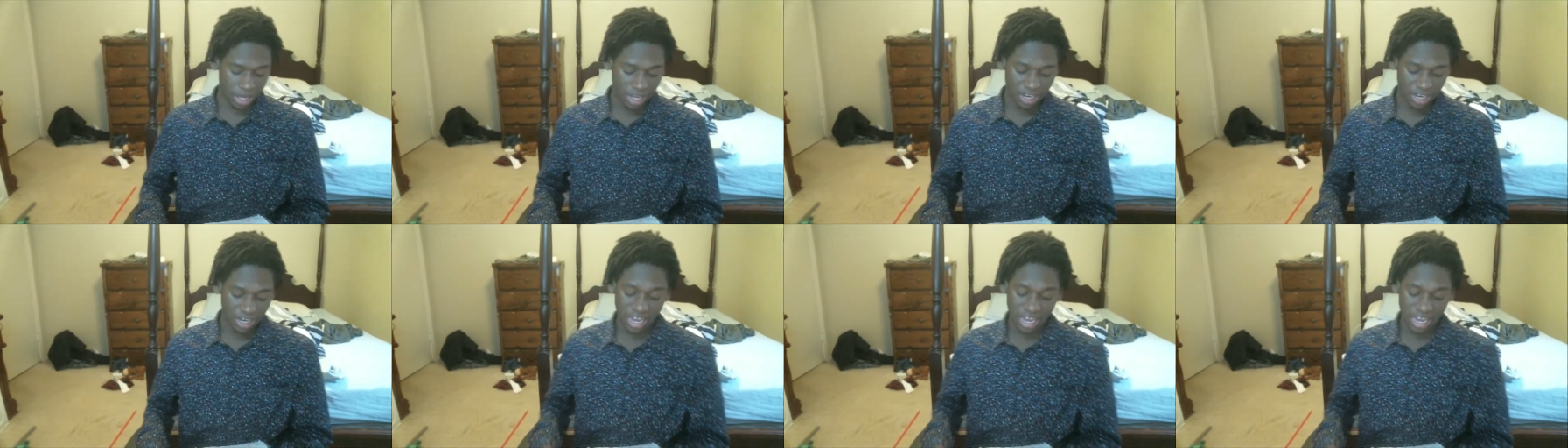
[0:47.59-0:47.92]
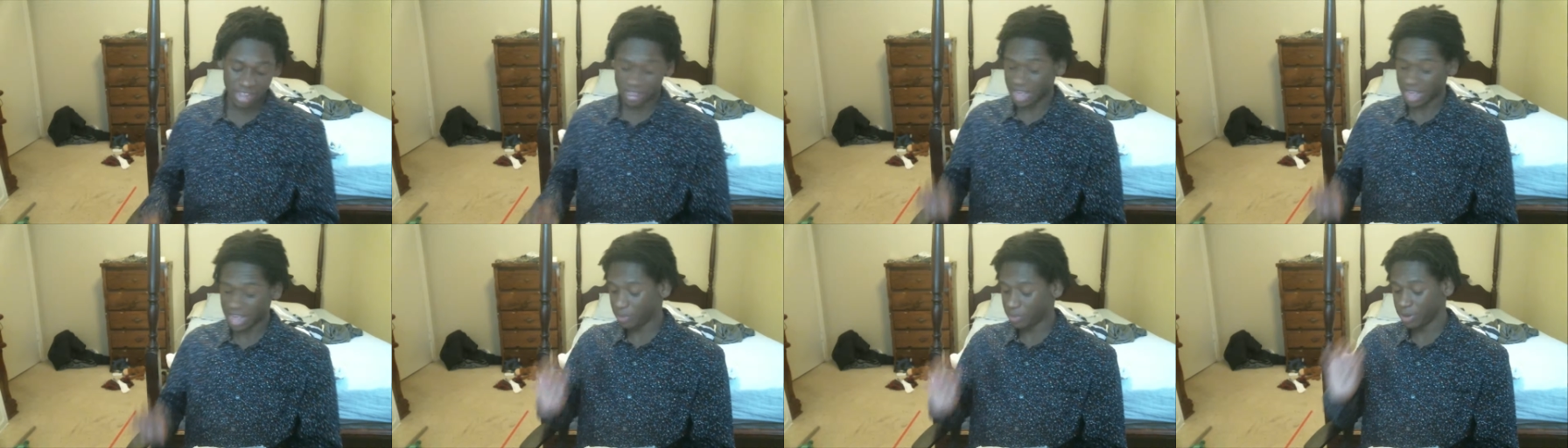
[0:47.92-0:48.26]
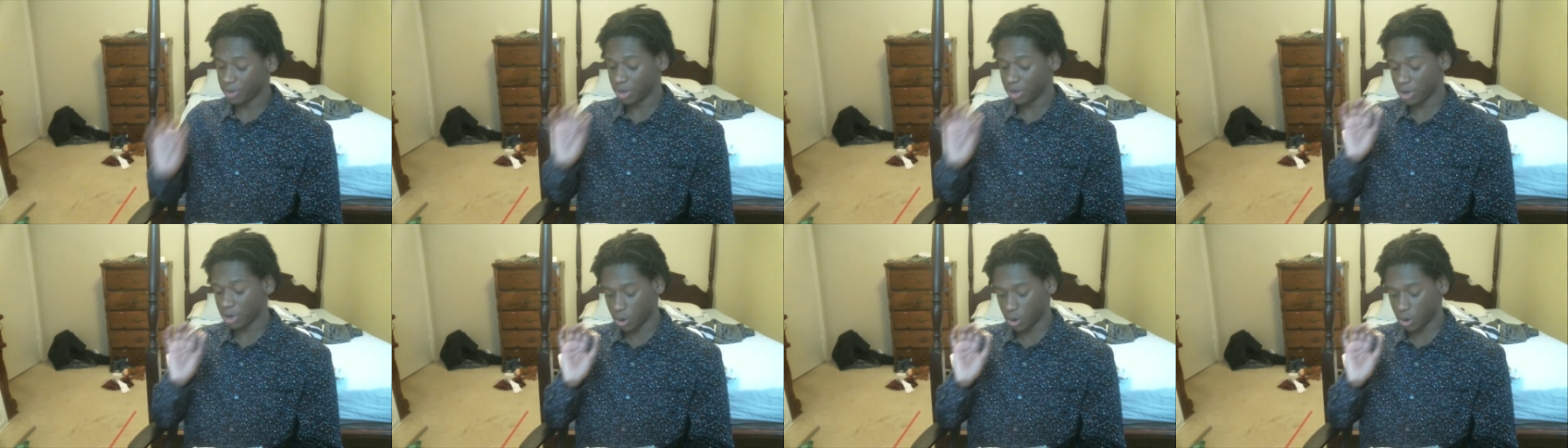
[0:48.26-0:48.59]
Let that be
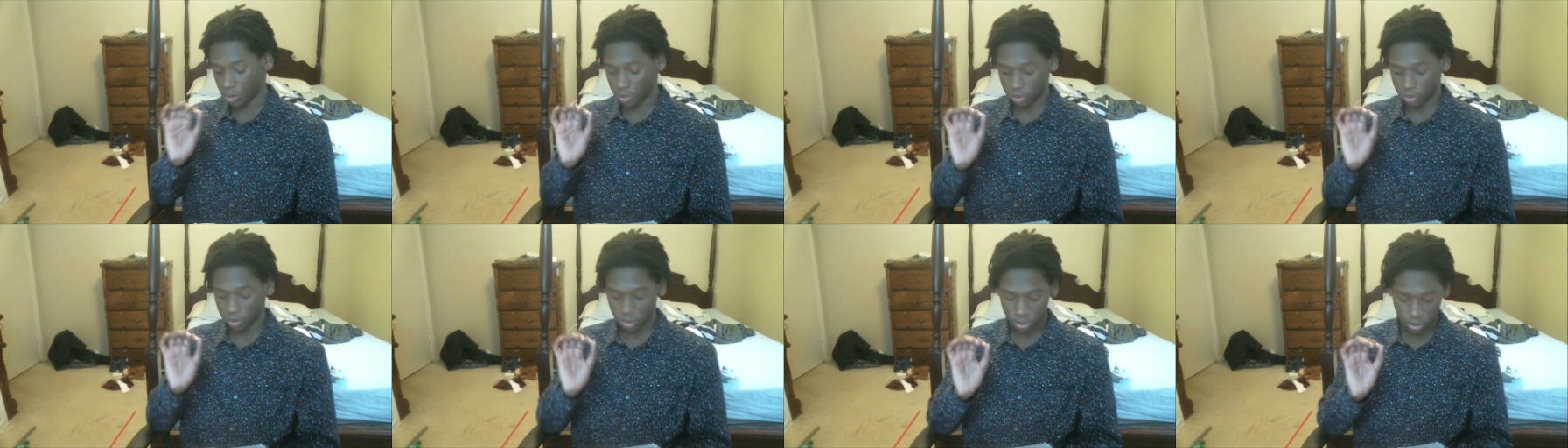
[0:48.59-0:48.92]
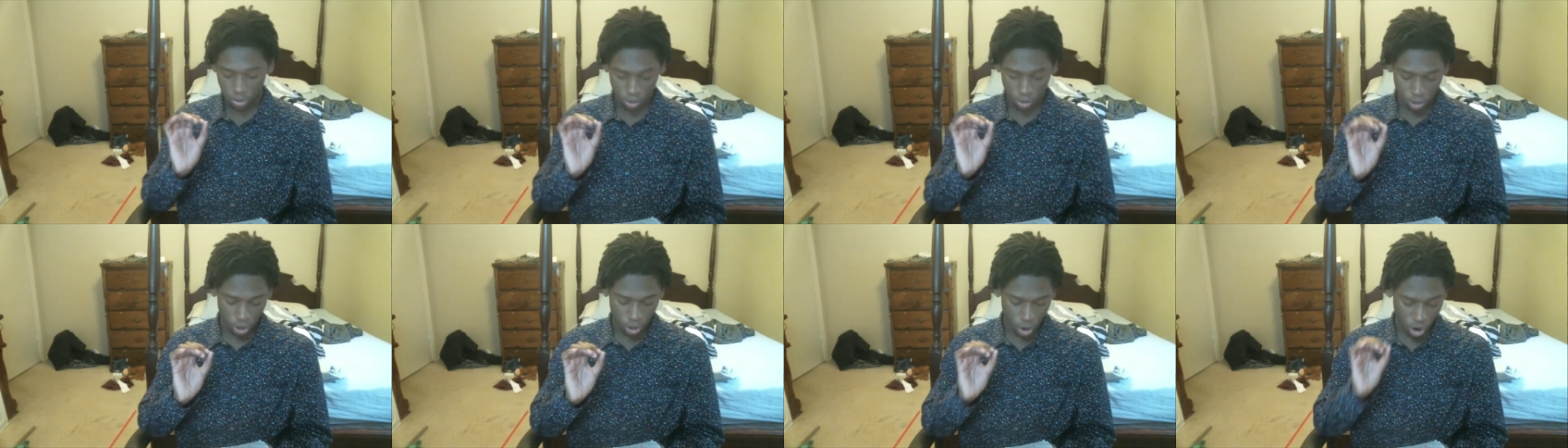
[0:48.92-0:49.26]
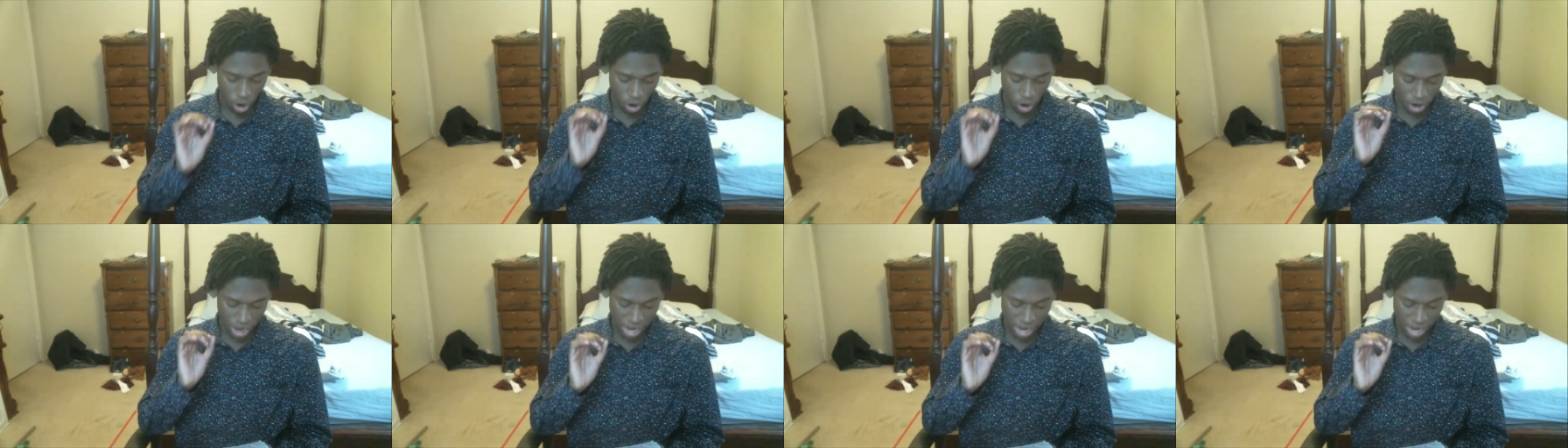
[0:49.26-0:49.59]
known.
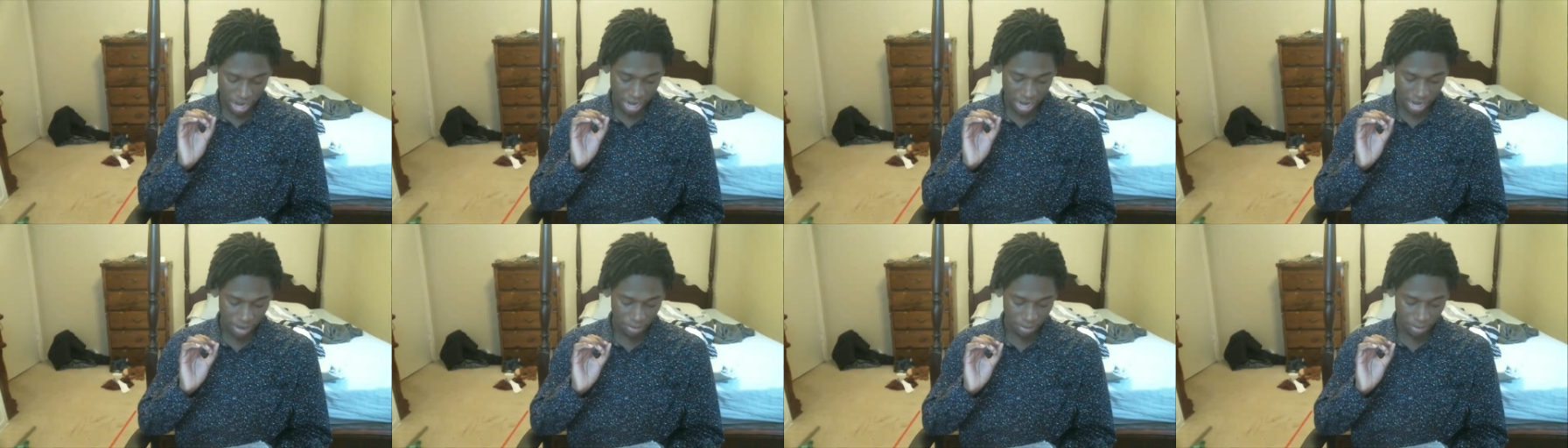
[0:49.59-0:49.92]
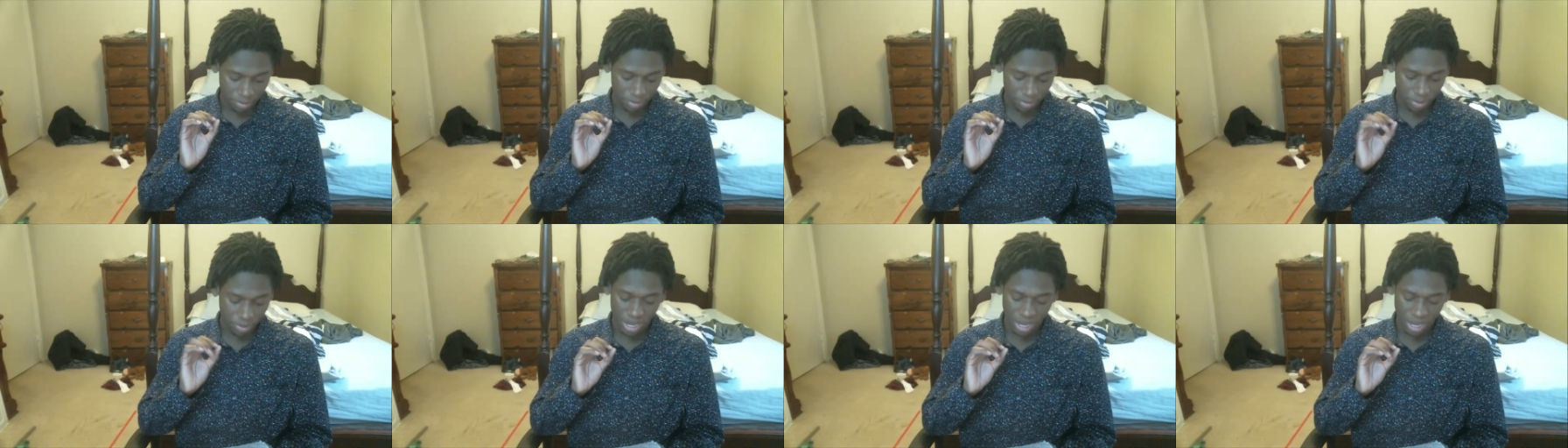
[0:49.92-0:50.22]
Her name